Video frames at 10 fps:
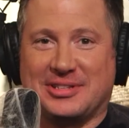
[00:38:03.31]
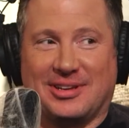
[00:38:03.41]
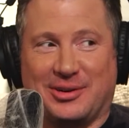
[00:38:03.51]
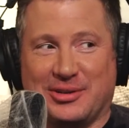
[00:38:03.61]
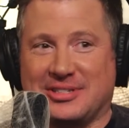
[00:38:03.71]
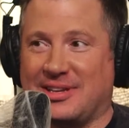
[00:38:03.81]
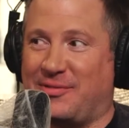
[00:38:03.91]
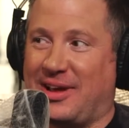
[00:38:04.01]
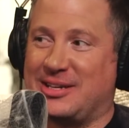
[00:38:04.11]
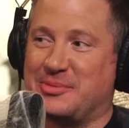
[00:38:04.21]
Theater to see
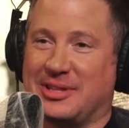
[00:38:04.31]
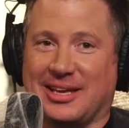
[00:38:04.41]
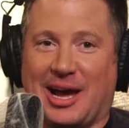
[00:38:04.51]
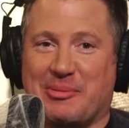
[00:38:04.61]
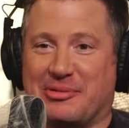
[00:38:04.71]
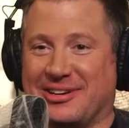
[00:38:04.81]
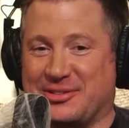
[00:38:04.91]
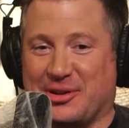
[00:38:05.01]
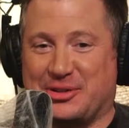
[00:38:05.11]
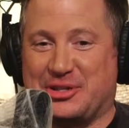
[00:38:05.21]
Phantom of the Opera.
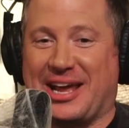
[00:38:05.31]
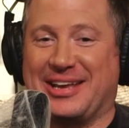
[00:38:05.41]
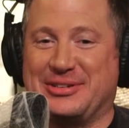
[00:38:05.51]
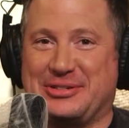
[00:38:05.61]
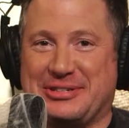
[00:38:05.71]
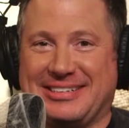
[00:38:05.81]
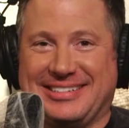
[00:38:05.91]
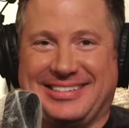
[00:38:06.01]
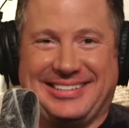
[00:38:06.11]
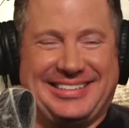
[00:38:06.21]
It's all changed.
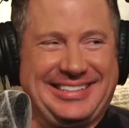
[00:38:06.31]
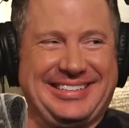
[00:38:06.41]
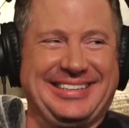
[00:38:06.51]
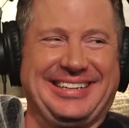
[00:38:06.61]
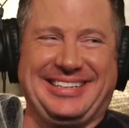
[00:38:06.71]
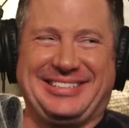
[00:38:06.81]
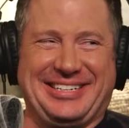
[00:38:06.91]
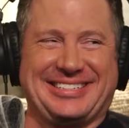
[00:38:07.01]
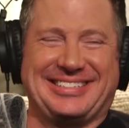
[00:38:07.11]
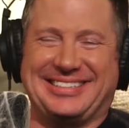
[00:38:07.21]

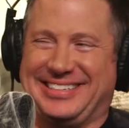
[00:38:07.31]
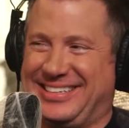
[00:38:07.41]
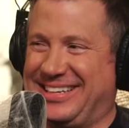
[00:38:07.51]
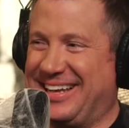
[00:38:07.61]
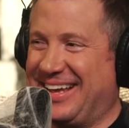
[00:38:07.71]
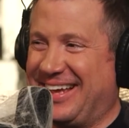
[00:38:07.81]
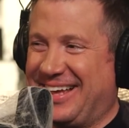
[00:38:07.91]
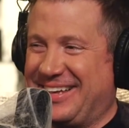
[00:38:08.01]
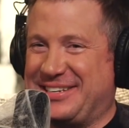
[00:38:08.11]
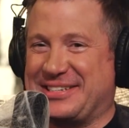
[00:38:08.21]
Just...
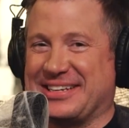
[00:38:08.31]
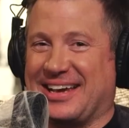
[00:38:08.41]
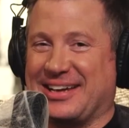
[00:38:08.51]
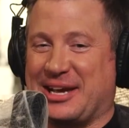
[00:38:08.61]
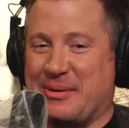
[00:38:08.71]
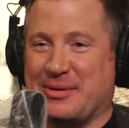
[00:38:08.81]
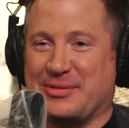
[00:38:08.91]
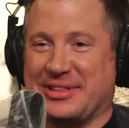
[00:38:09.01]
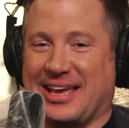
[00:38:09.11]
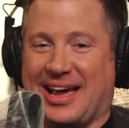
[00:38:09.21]
Just a guy coming
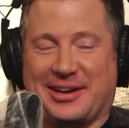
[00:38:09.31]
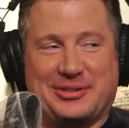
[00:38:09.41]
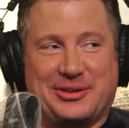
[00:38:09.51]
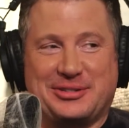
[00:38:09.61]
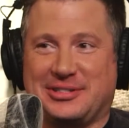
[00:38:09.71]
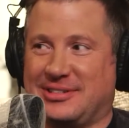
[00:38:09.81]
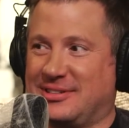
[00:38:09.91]
for the actors.